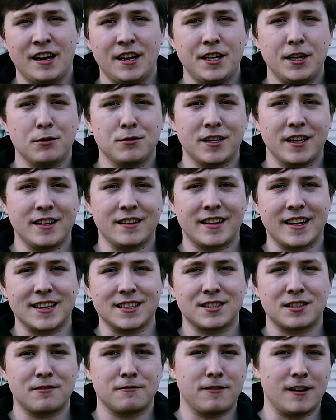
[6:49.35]
using
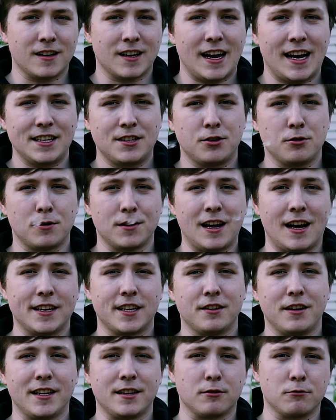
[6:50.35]
this fungi to
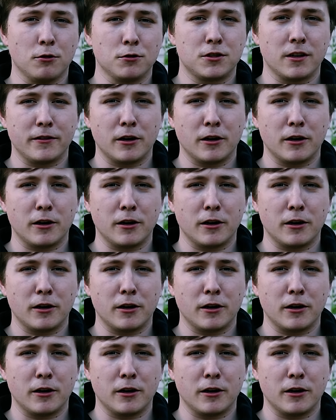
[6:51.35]
inoculate the roots